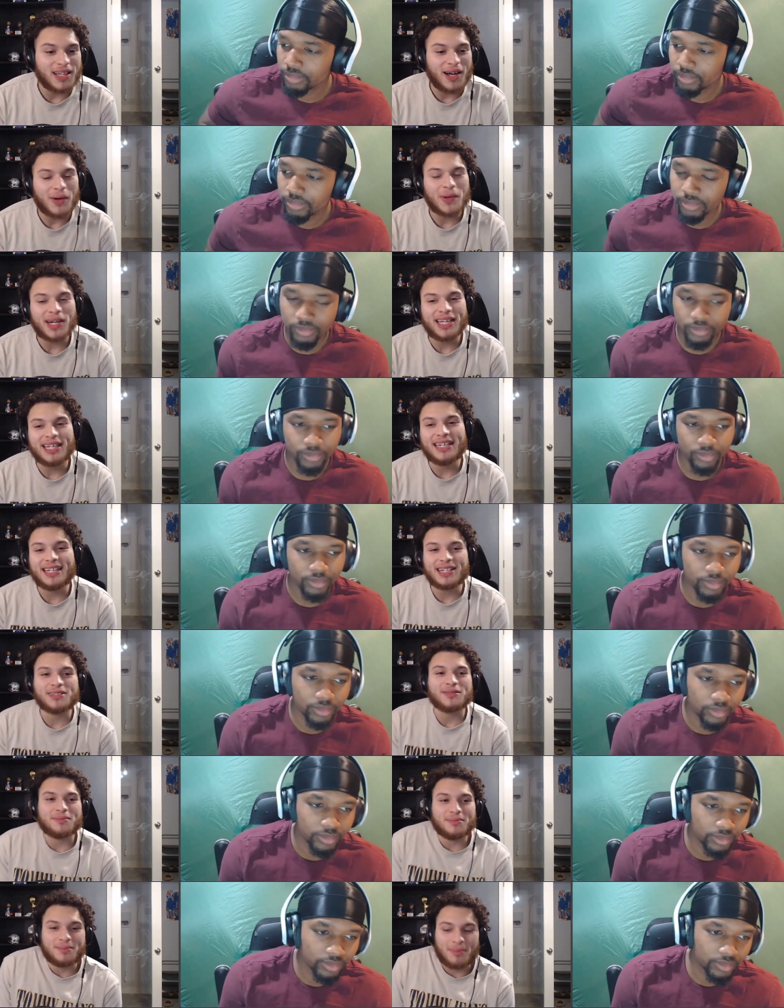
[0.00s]
Speaker 1: Lowry that he gets
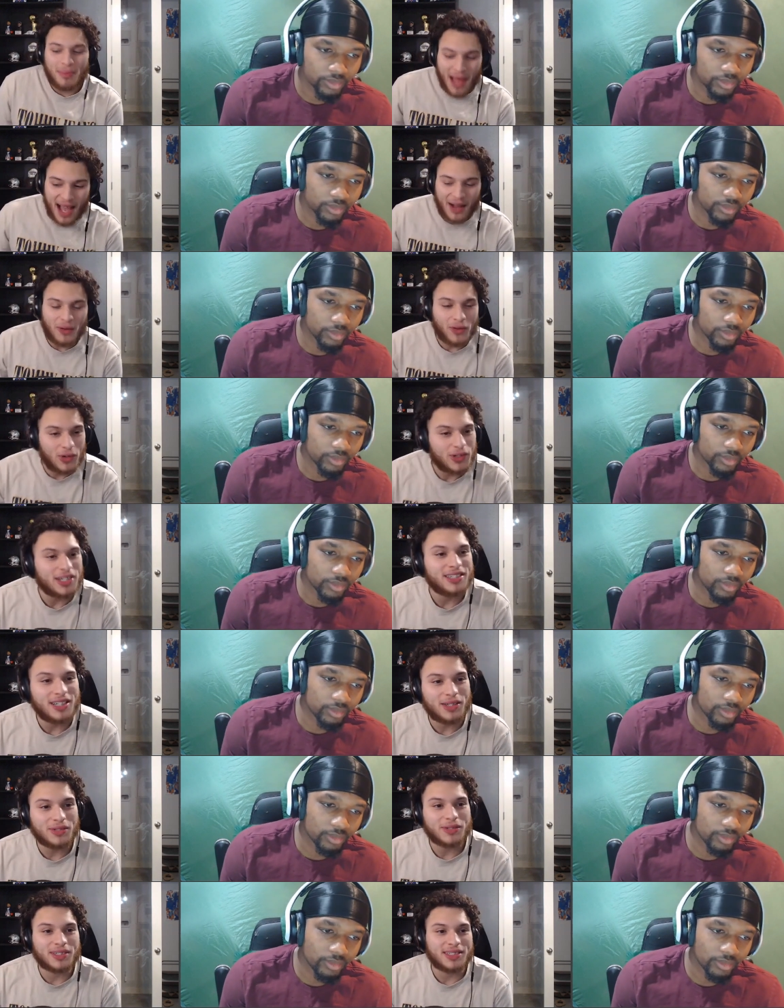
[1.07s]
back on
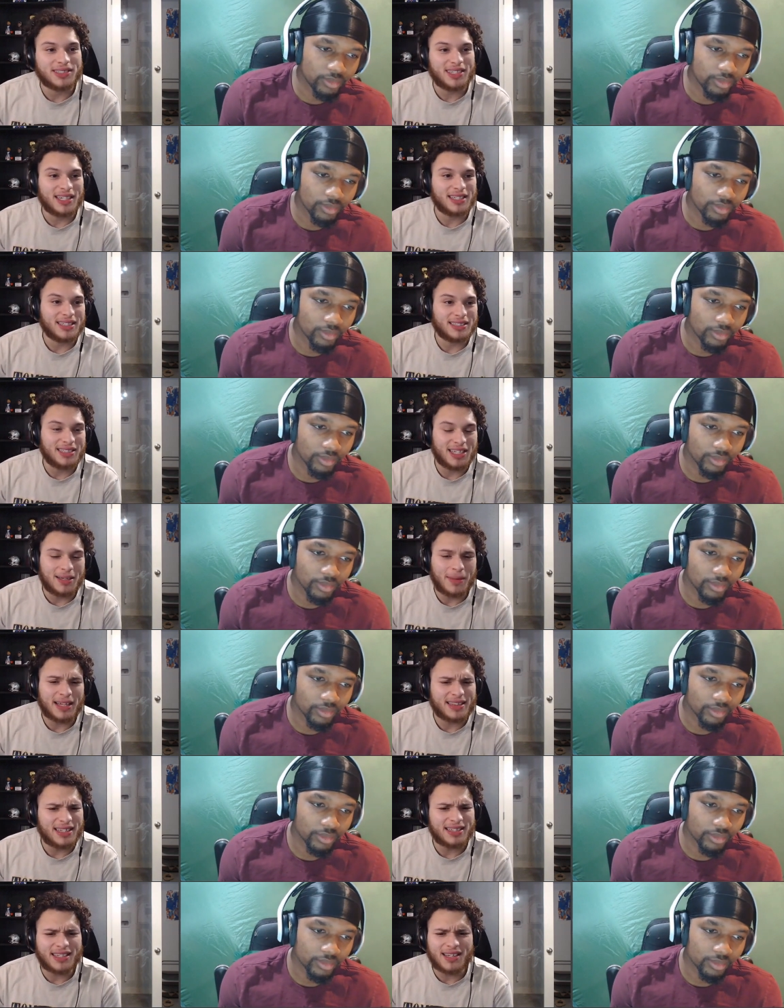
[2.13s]
another contending team. I
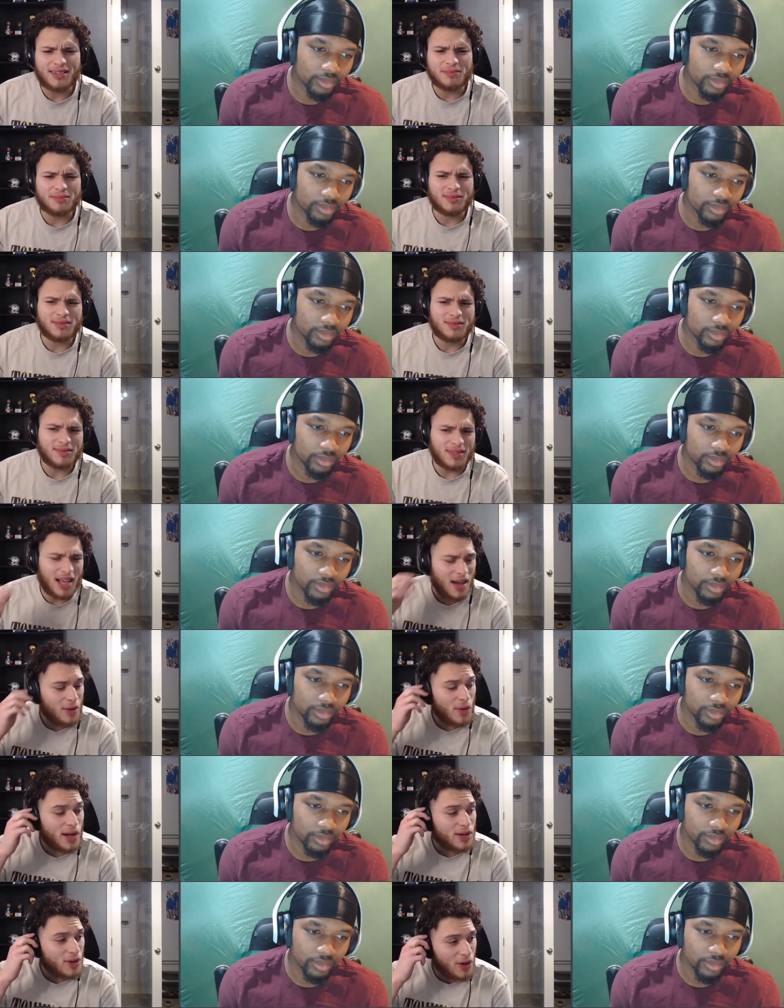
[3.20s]
think they I
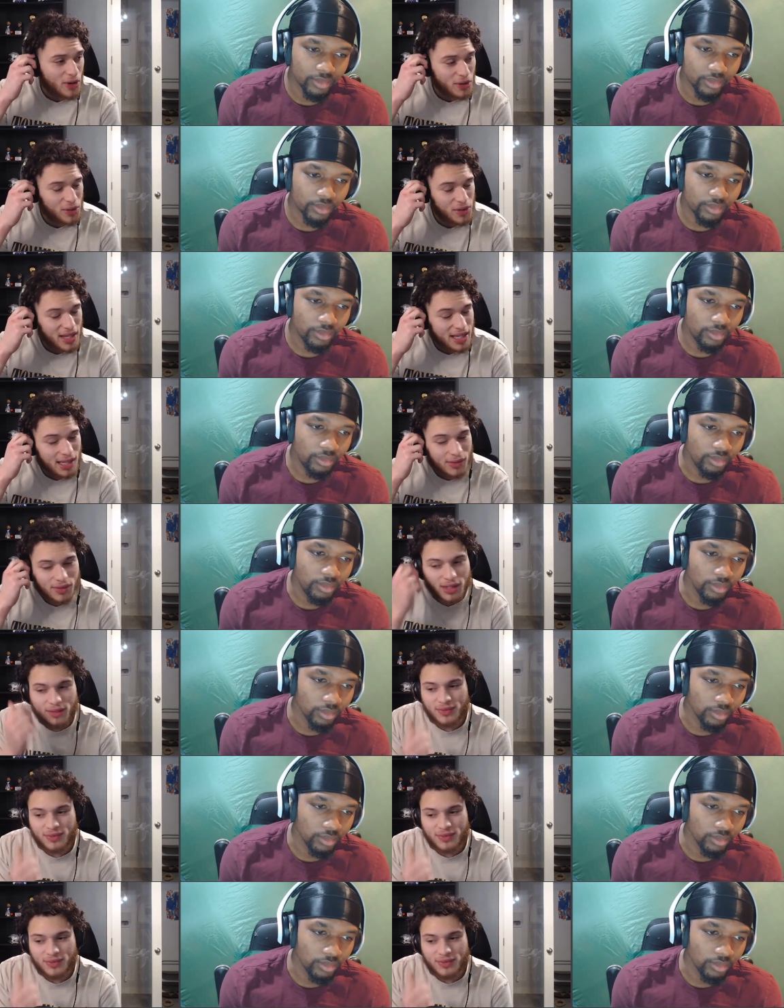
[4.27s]
read an article that even